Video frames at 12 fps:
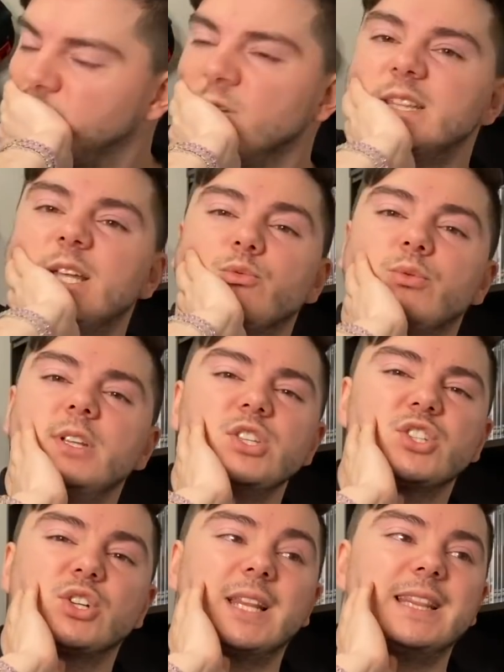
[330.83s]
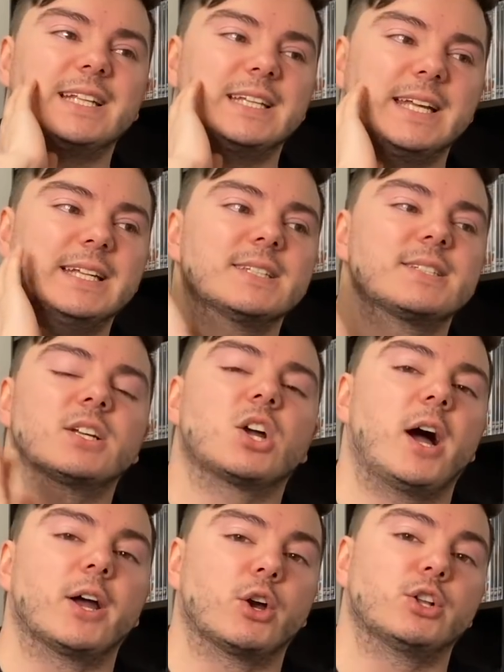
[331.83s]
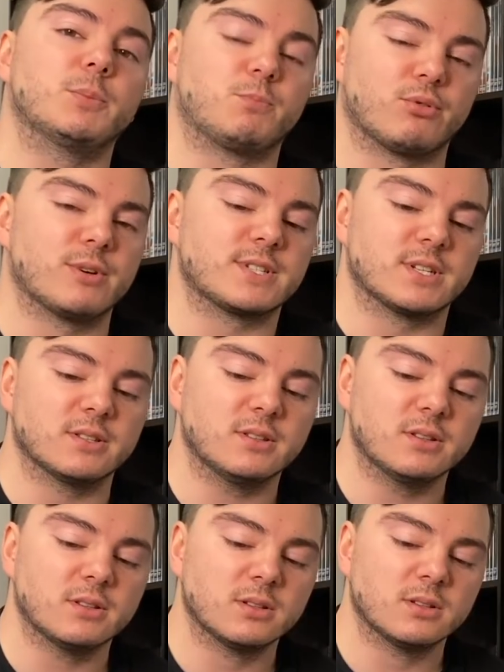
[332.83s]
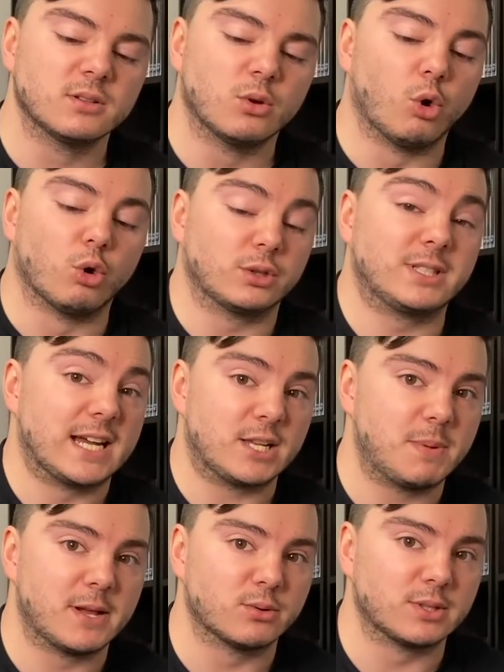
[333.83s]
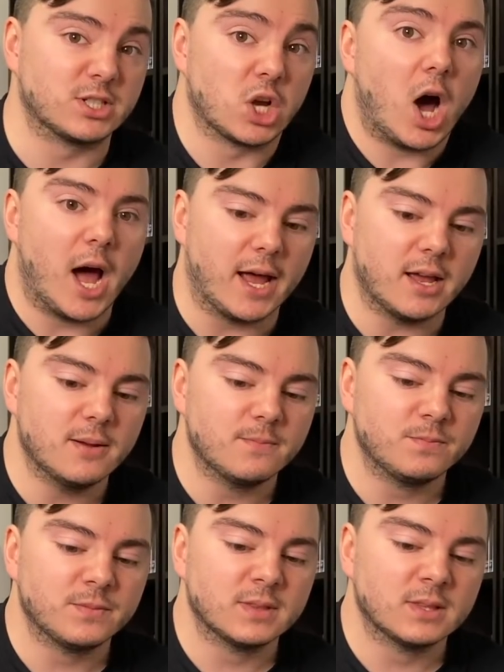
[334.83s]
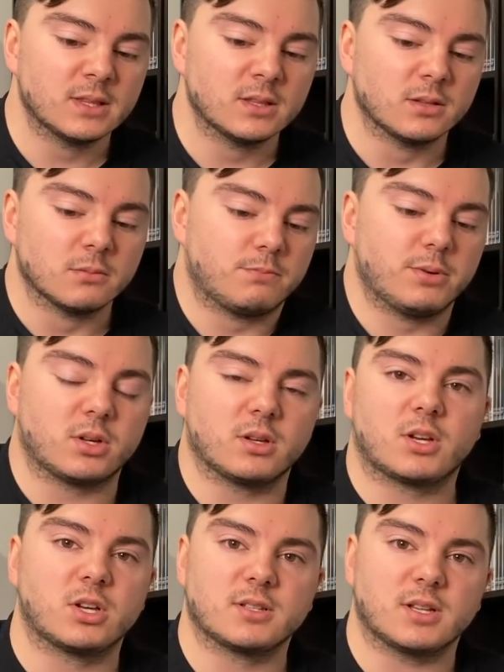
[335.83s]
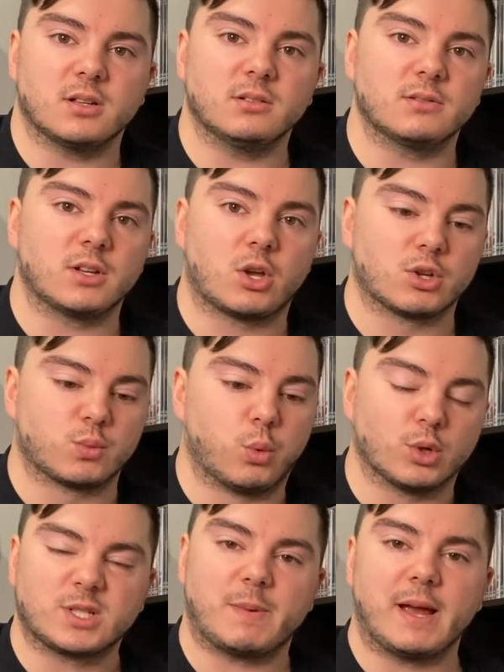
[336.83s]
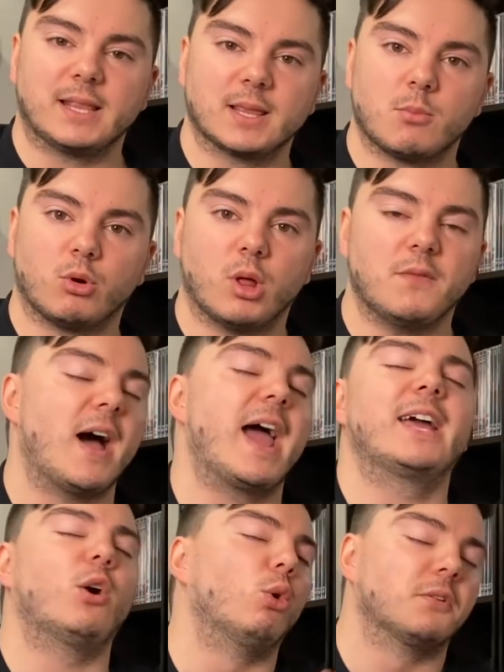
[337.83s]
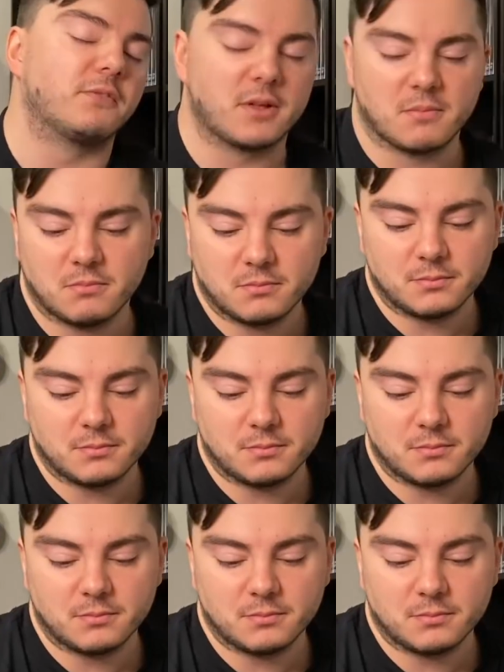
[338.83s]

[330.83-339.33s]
They're really just gonna let an innocent guy go to prison, or death penalty, die, because Ward's paying them all off. I hate all of them.